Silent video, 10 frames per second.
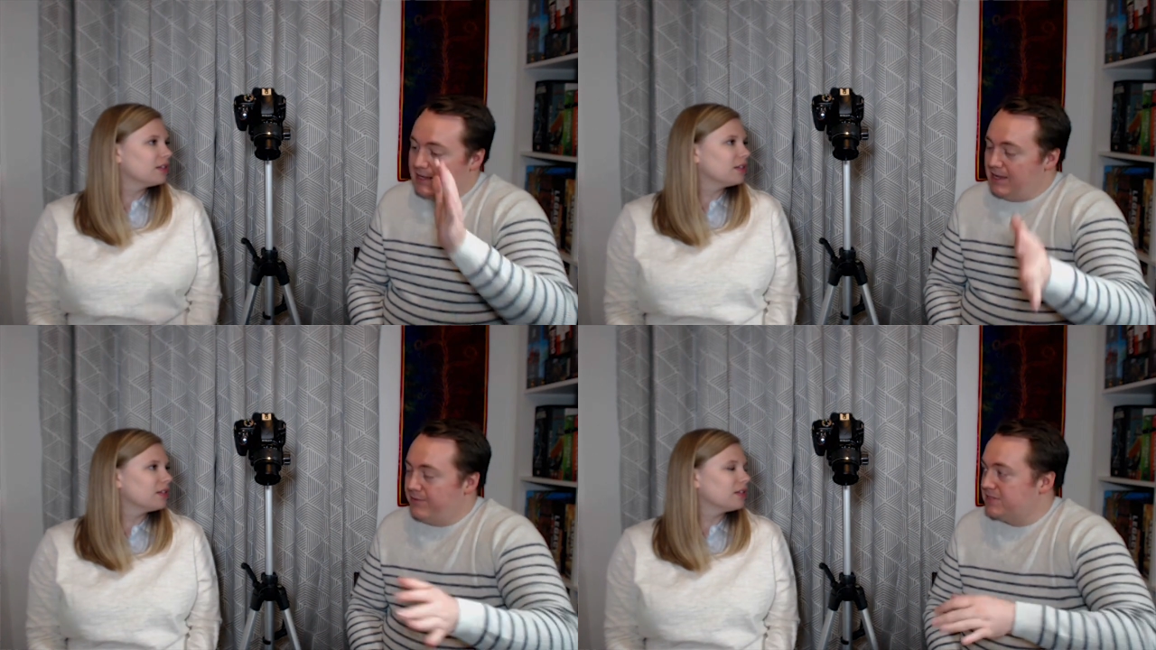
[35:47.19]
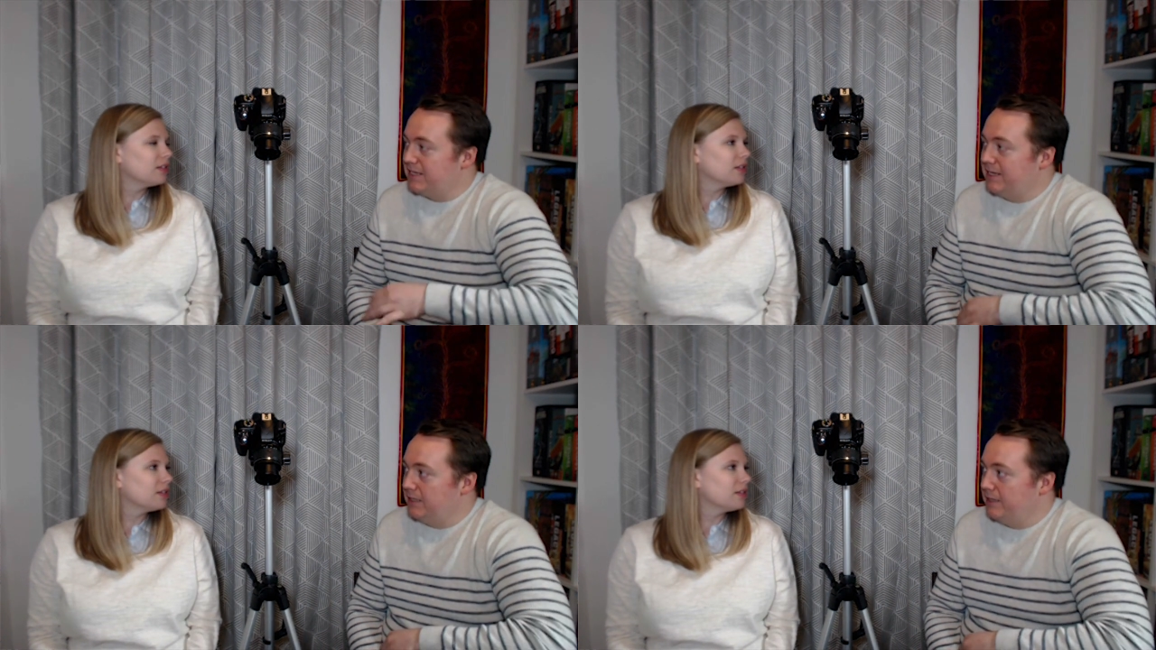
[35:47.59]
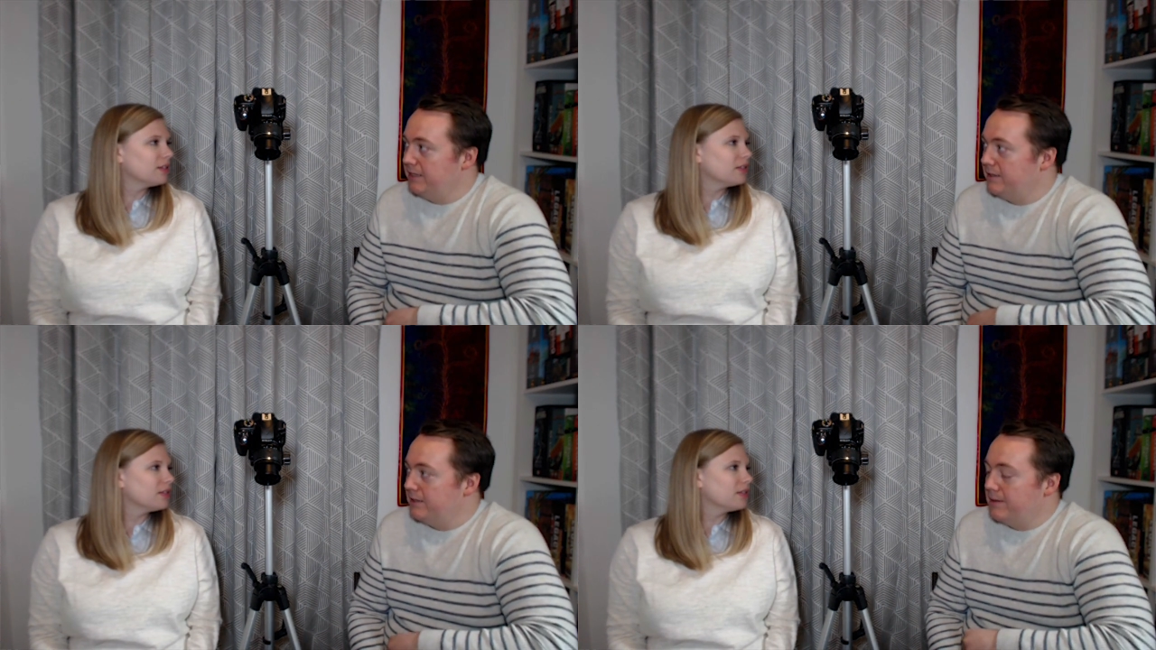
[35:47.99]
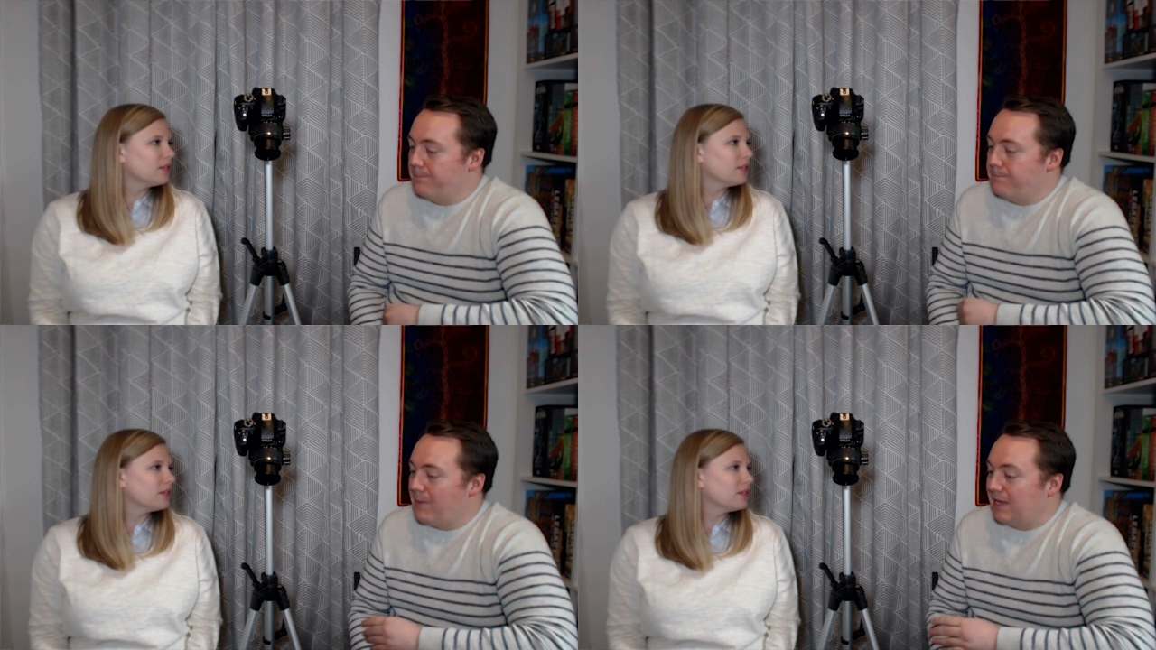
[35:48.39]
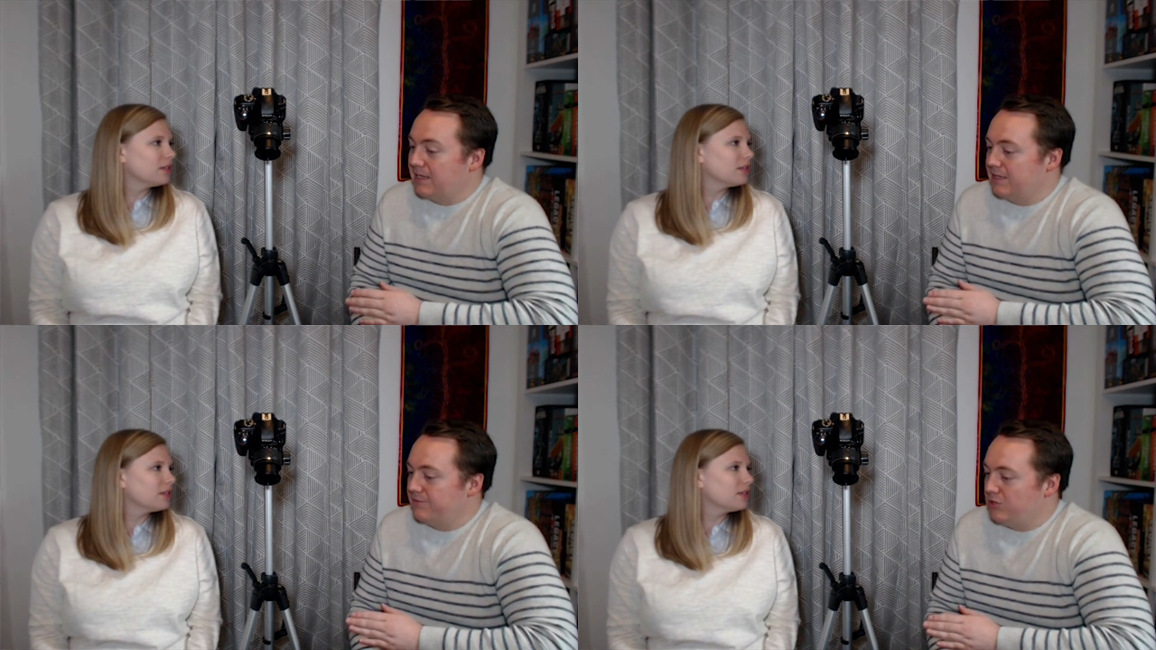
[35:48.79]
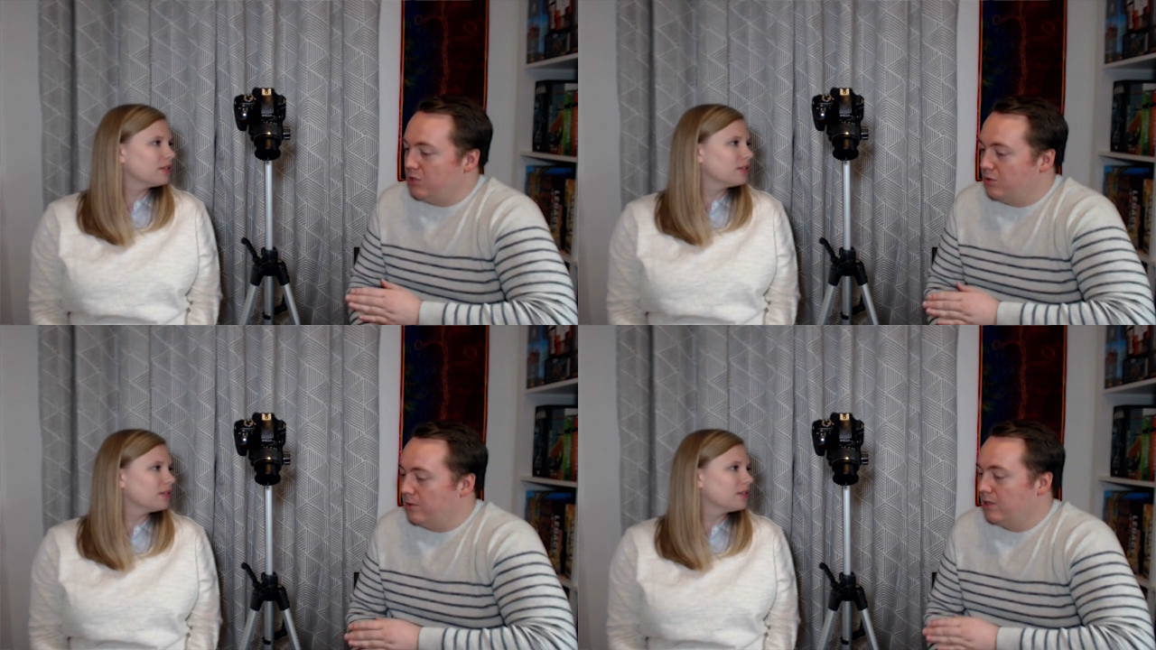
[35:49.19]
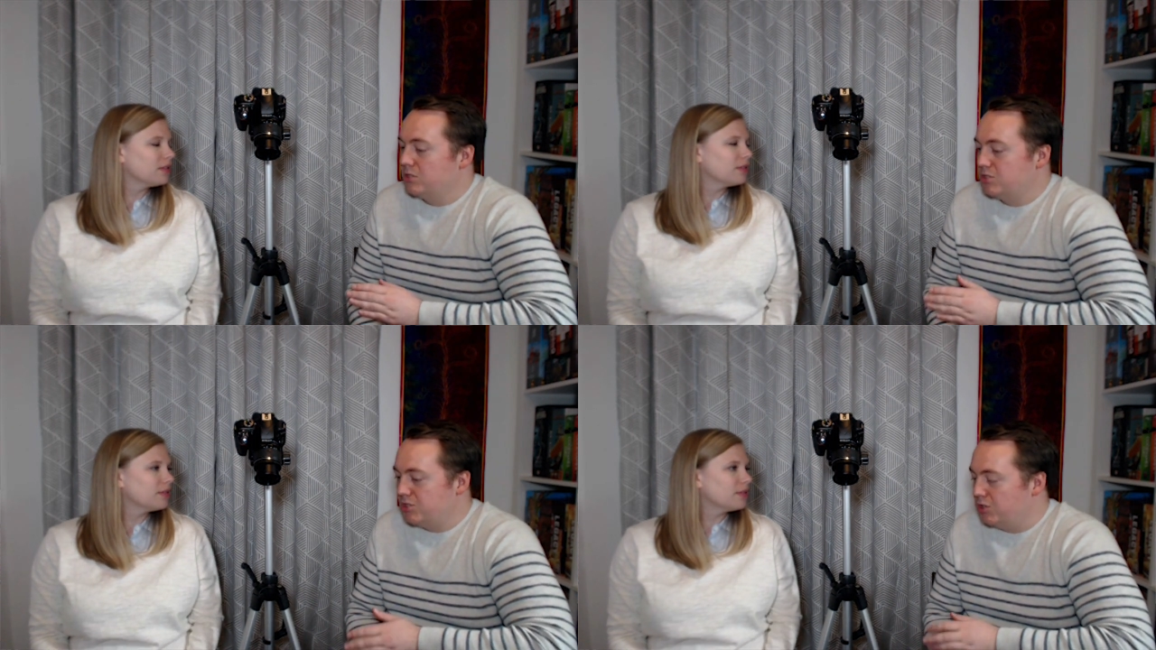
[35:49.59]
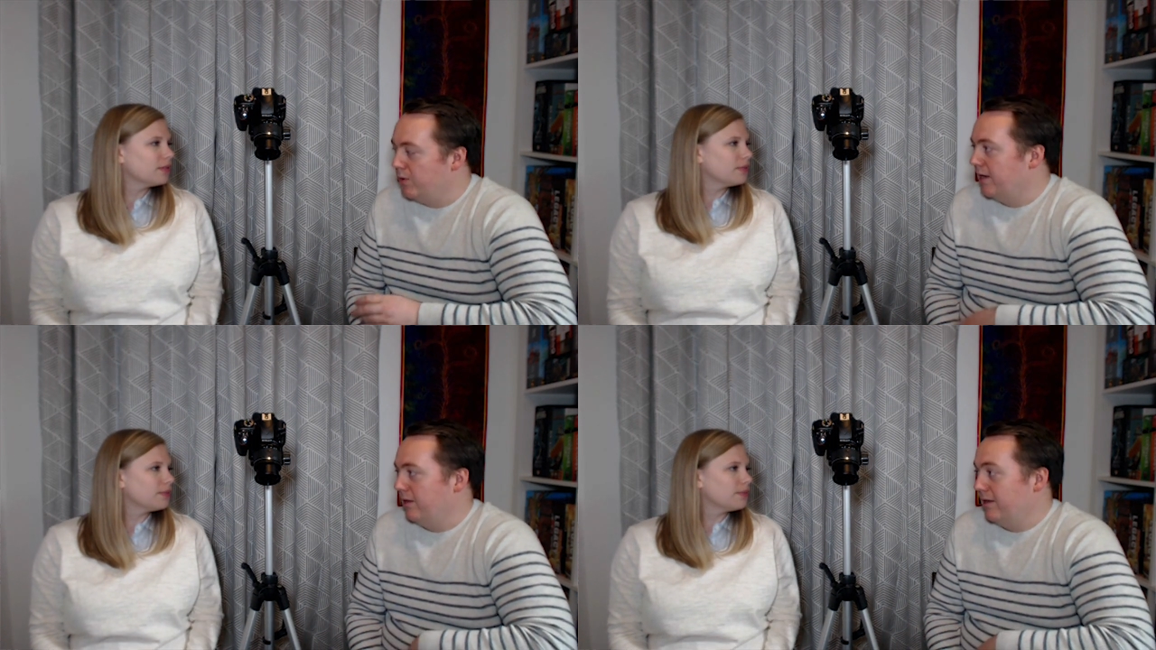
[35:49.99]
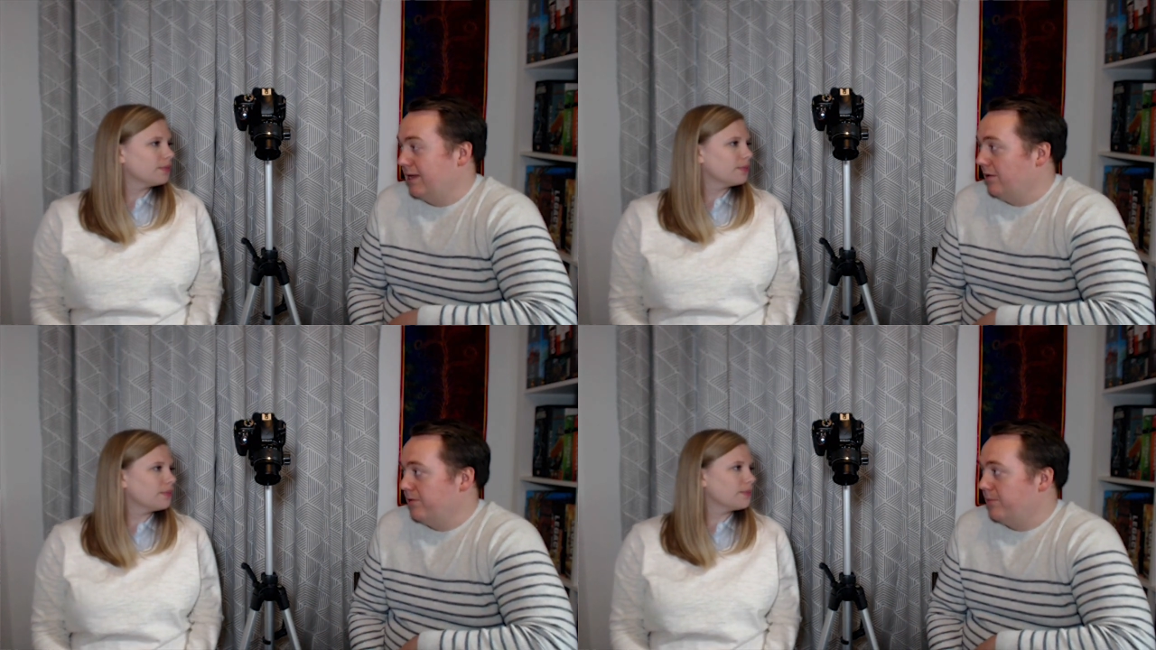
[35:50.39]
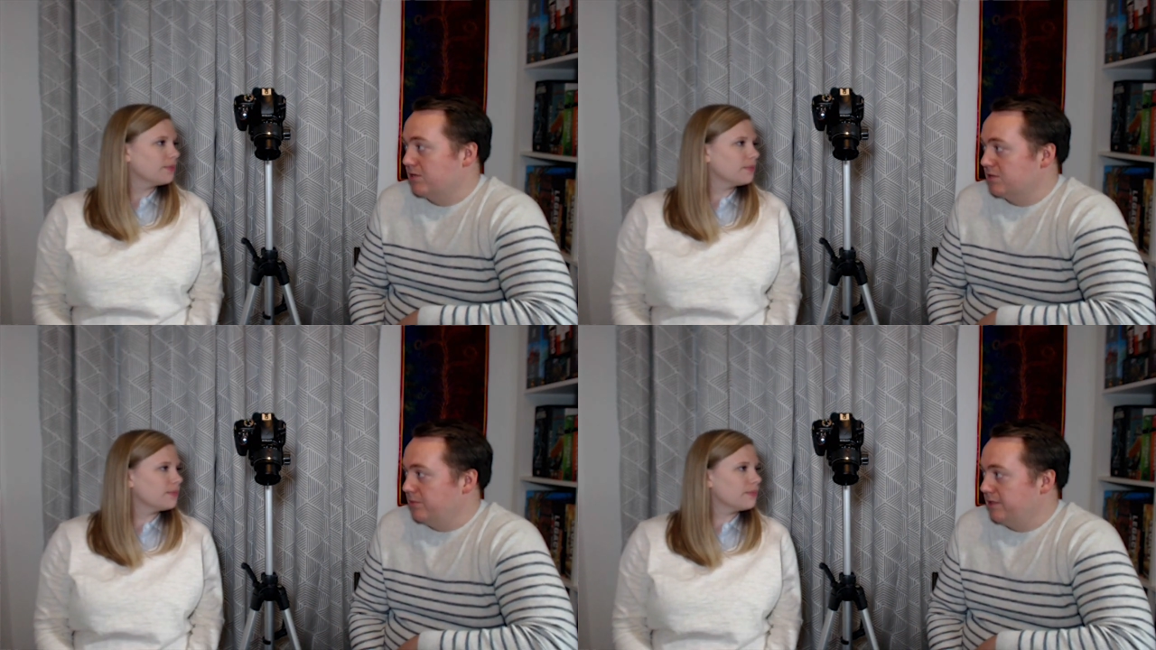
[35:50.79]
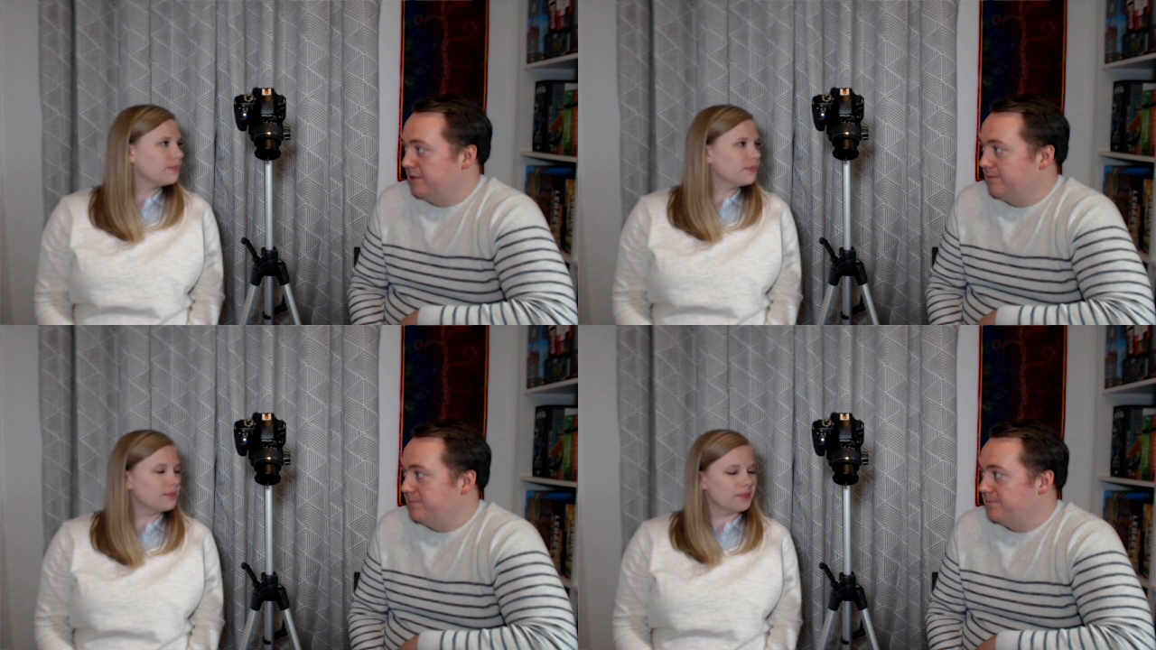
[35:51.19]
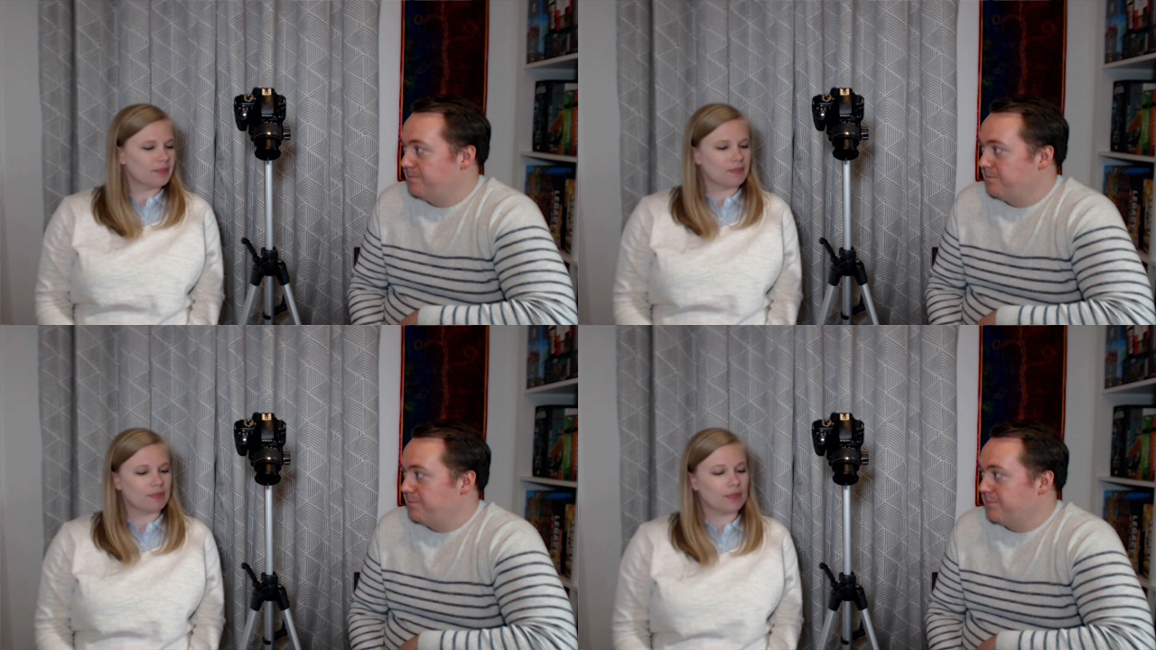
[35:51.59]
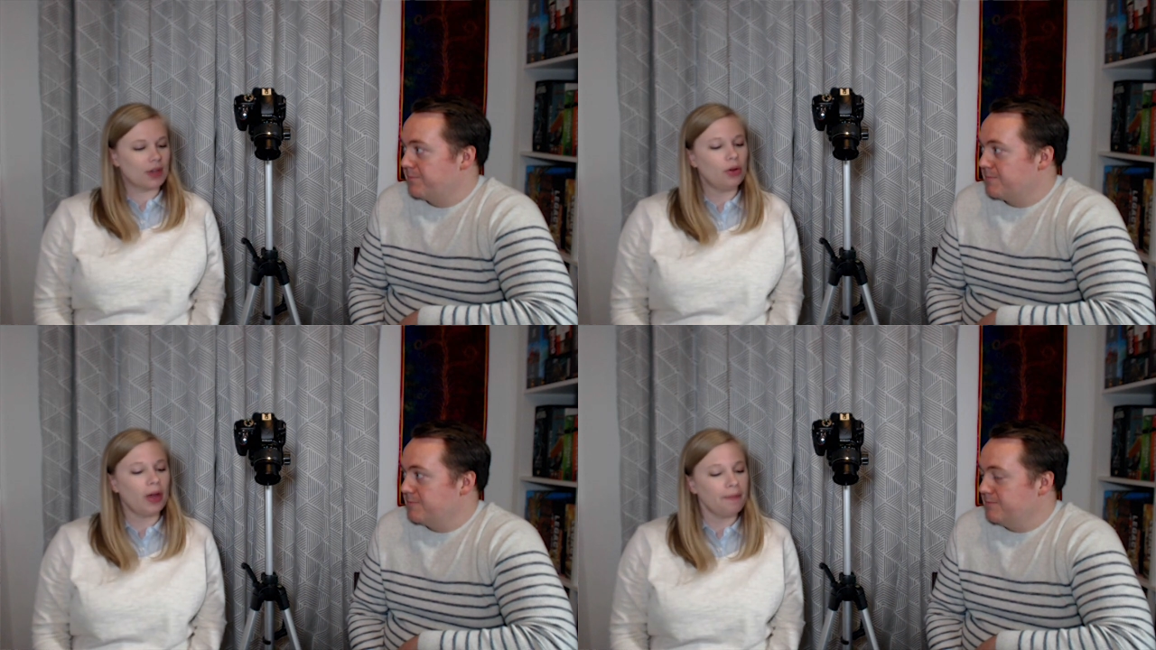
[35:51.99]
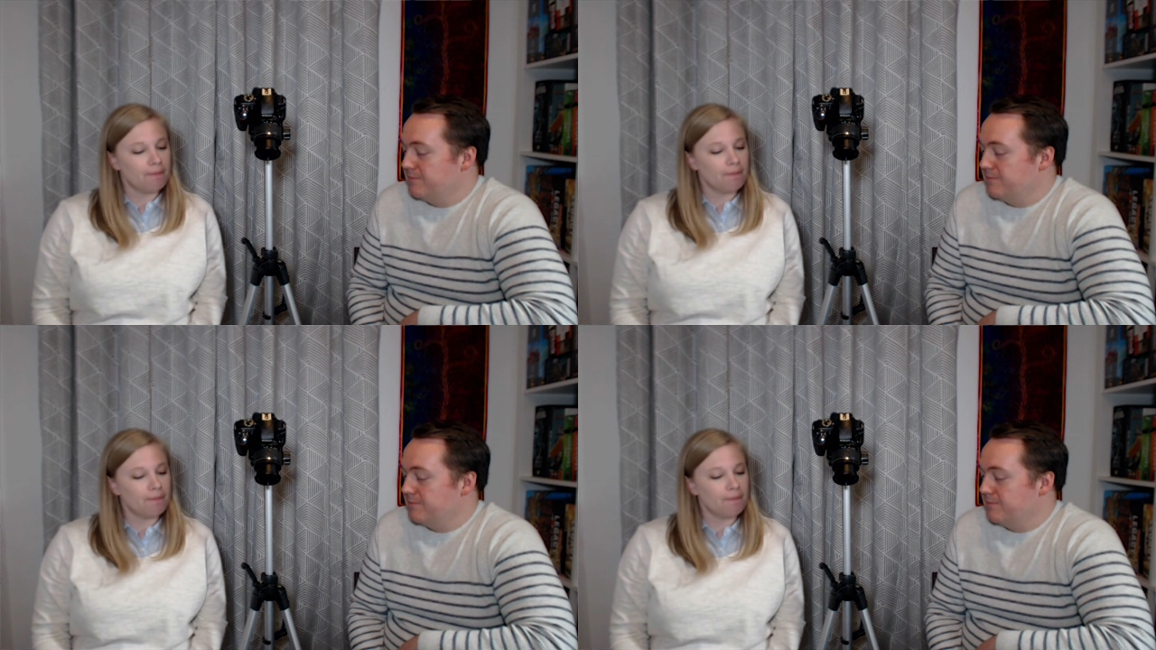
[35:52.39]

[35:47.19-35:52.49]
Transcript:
Speaker 1: if it's a healing, might give you two health possibly. Okay